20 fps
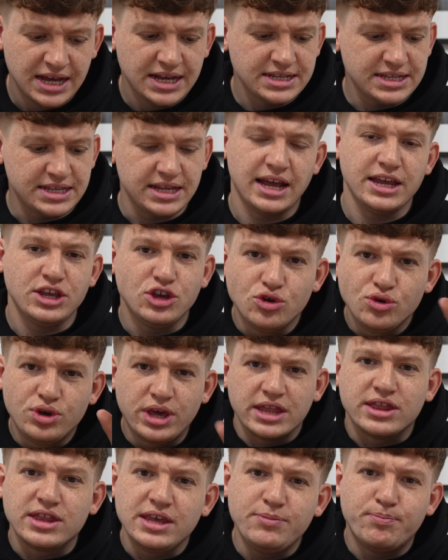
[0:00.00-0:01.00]
so that you
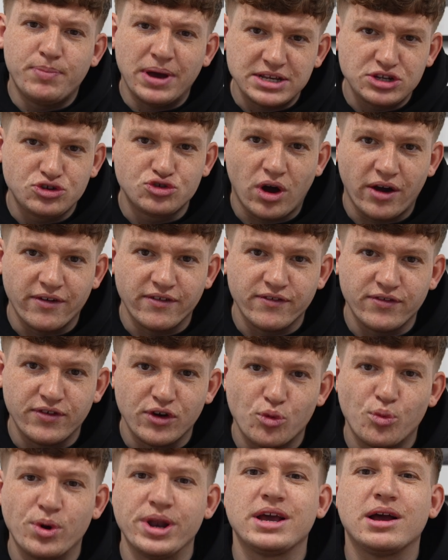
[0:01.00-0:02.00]
get the best driving feel
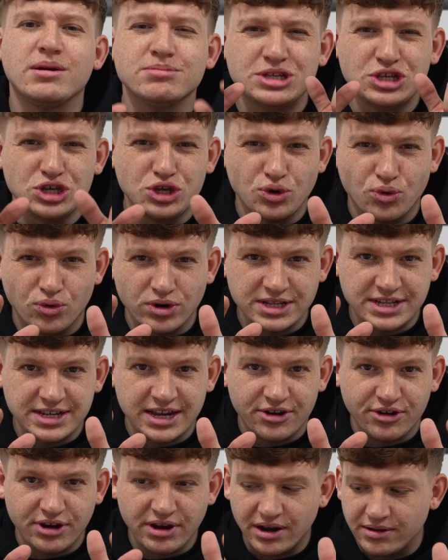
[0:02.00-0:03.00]
when it comes to your
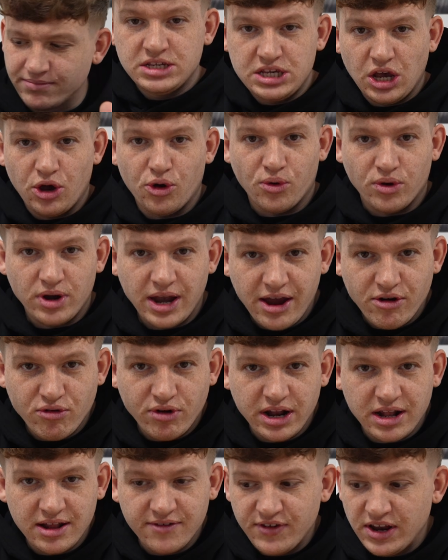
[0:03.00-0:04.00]
interior. So later on
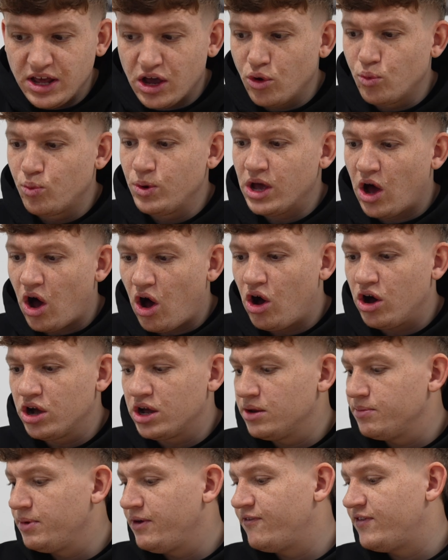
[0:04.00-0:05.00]
in the video, we are going
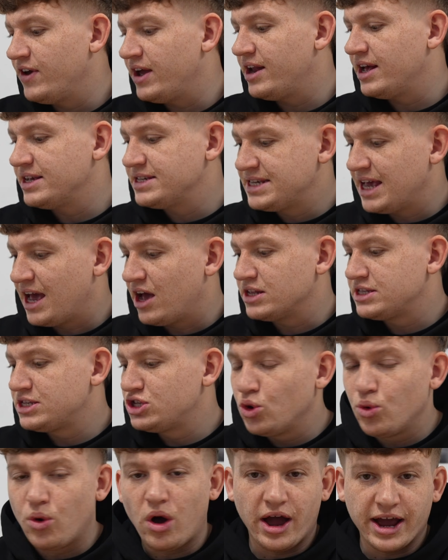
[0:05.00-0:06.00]
to be fitting a set
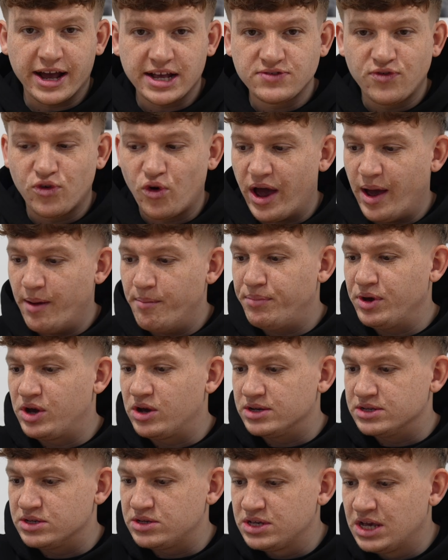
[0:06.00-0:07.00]
to our X4M
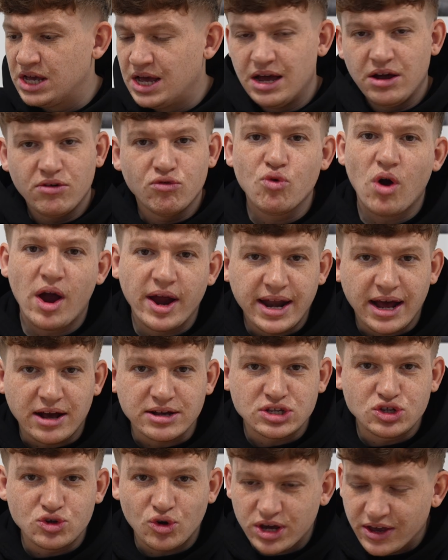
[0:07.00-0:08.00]
because right now
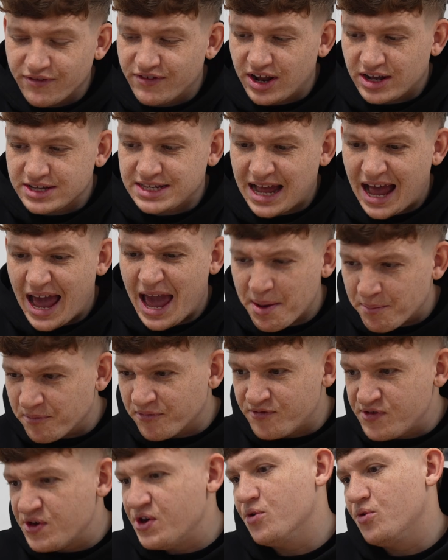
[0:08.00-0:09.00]
it's not giving us that M
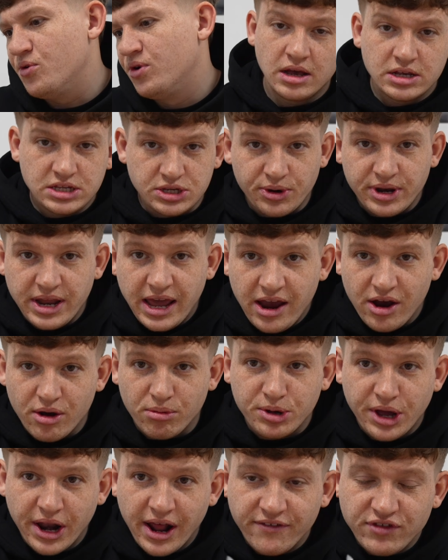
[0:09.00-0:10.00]
feel. So in here, I'm
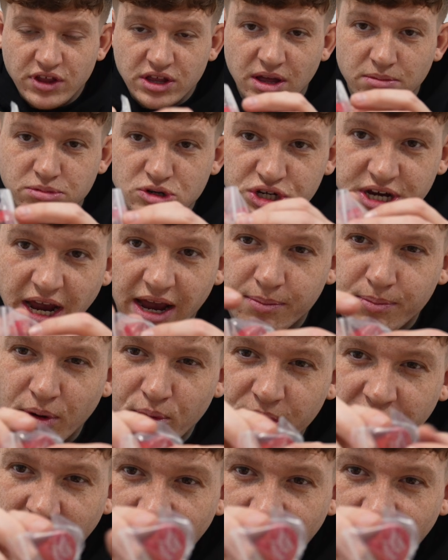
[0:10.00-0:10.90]
going to have to double check that we